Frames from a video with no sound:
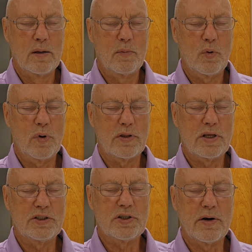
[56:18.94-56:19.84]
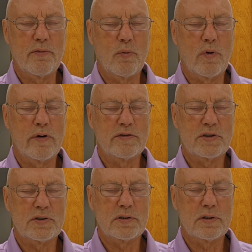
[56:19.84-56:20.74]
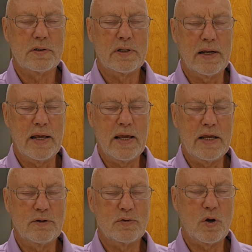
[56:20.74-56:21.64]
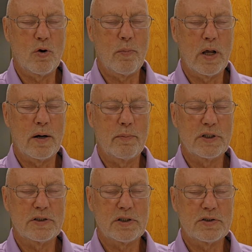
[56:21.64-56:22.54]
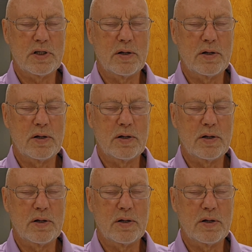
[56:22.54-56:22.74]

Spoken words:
Be with each and every one of us today as we go about our business,